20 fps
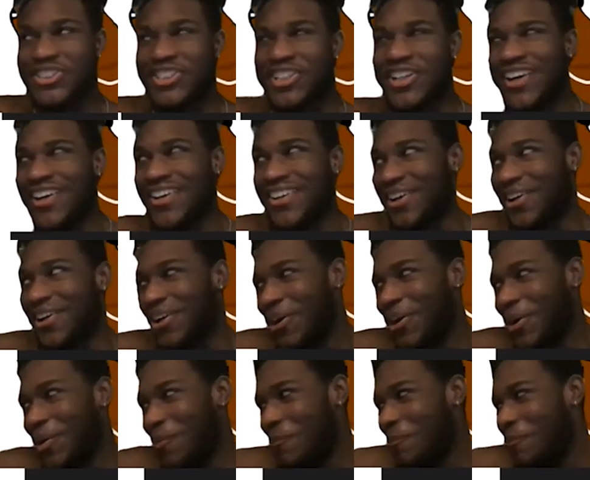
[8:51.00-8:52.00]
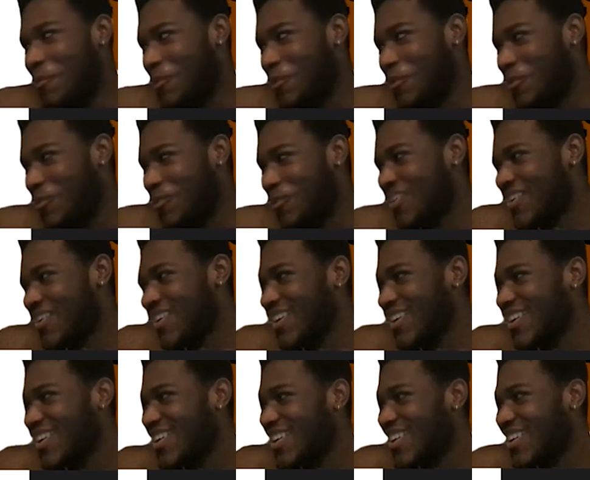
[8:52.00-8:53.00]
Gianna said, that's a thing. I deal with
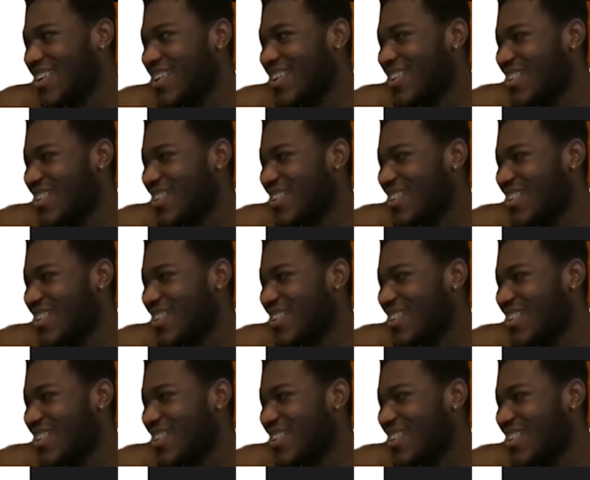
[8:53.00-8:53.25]
it.